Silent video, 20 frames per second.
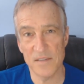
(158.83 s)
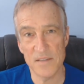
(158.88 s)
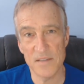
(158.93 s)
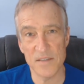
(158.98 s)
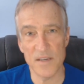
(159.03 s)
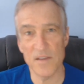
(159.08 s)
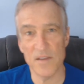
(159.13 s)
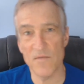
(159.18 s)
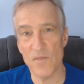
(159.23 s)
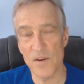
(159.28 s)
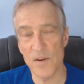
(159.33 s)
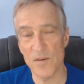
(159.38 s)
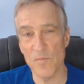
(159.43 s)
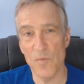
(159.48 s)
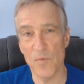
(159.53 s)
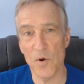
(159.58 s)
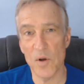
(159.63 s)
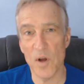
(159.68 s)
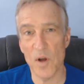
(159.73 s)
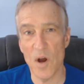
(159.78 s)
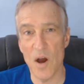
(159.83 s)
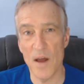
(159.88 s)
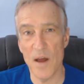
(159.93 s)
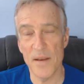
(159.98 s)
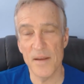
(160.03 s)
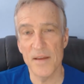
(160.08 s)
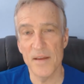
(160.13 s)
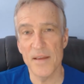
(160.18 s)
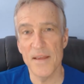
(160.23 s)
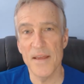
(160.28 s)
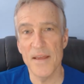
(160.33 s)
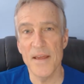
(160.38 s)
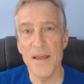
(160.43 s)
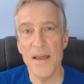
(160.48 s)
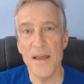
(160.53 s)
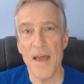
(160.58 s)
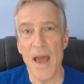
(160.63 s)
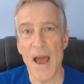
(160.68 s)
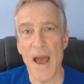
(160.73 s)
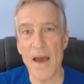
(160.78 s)
Let's say you've written a book on
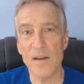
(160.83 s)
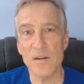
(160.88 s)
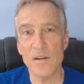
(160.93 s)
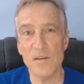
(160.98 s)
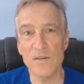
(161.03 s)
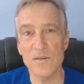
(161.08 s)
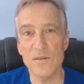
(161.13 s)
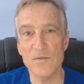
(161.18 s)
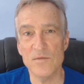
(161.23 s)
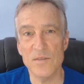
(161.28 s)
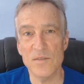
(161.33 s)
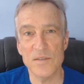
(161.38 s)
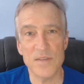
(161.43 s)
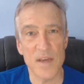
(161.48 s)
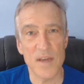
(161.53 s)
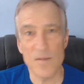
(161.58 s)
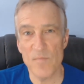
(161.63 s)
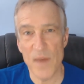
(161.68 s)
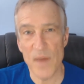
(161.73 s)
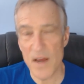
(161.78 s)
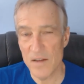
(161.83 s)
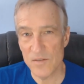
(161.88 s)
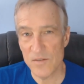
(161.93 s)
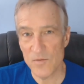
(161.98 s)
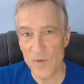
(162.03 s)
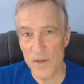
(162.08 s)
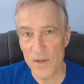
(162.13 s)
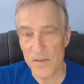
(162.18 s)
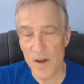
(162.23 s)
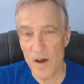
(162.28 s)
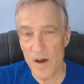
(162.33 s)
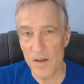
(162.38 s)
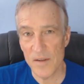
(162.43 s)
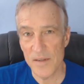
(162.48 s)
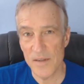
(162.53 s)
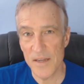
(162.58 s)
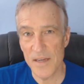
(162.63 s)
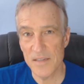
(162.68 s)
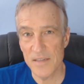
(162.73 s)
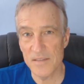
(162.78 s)
how to Lose 10 Pounds Around the
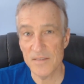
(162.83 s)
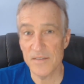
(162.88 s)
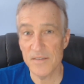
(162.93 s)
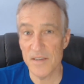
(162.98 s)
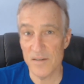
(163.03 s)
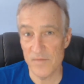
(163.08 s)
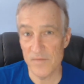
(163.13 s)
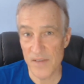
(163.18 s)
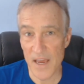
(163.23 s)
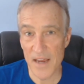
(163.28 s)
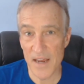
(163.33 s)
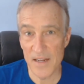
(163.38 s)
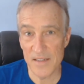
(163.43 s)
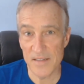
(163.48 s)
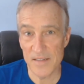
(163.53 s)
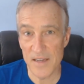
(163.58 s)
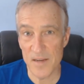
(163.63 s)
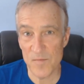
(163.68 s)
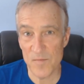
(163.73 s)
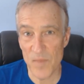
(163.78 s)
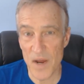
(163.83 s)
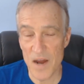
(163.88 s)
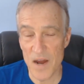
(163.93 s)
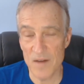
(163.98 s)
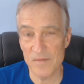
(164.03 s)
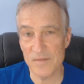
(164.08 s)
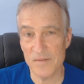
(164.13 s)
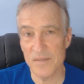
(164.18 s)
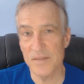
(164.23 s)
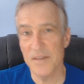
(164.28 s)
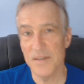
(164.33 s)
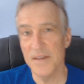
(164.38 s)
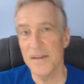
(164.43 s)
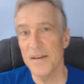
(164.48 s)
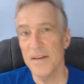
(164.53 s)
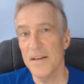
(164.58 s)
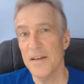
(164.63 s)
Holidays Instead of Gaining 10 Pounds.